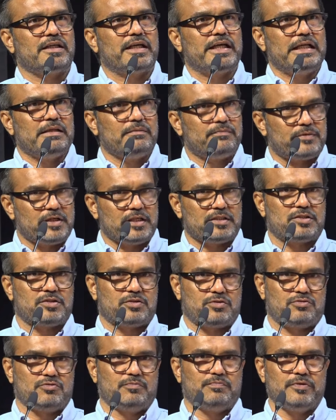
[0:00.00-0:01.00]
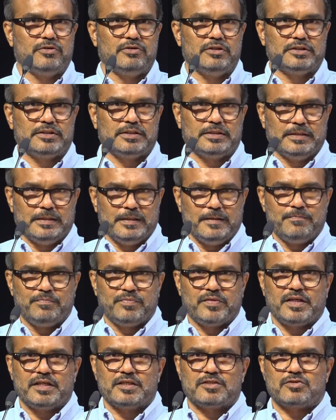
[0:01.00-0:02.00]
helped us to build
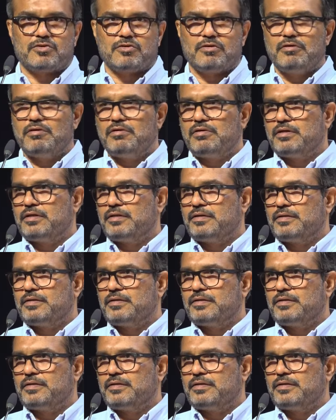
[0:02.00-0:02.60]
a strong